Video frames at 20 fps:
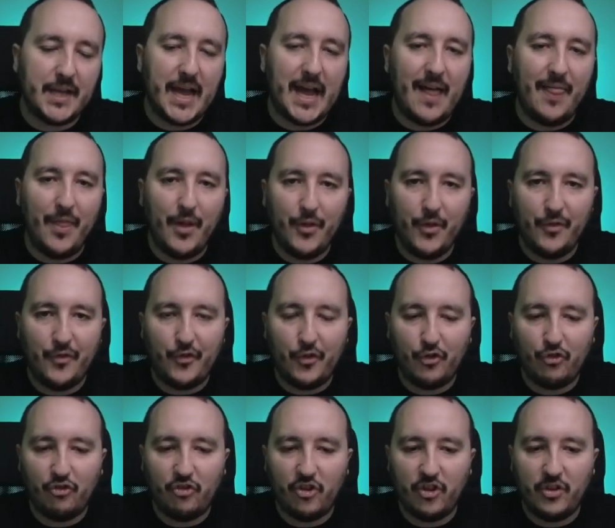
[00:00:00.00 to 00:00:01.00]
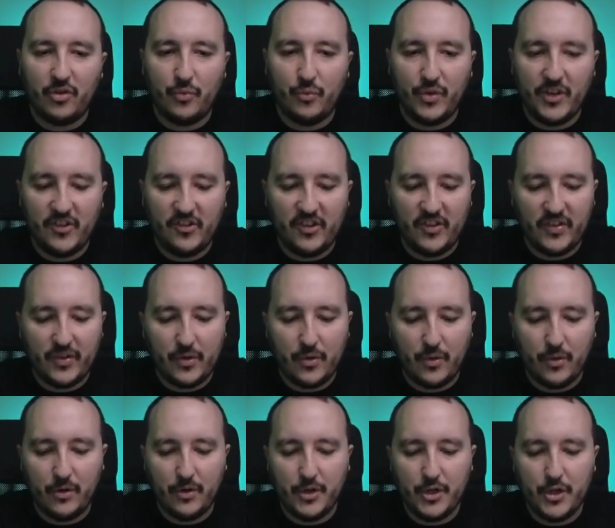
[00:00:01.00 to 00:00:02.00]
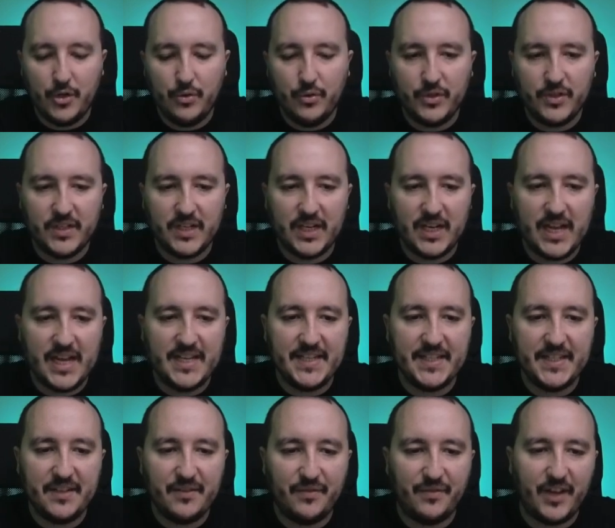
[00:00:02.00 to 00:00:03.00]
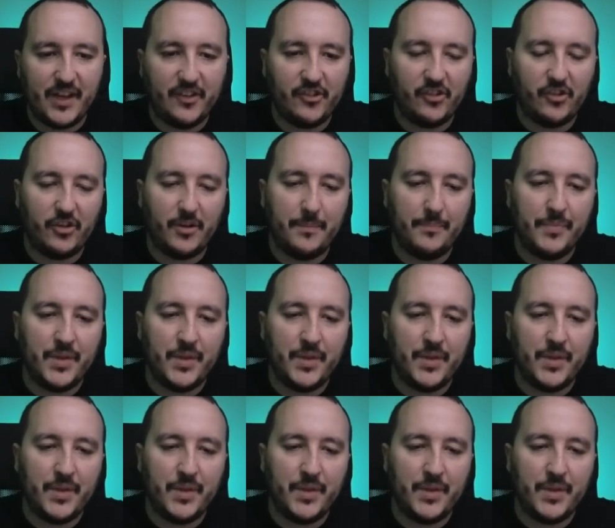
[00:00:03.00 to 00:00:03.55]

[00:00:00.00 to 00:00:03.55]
another function which is called use lazy fetch.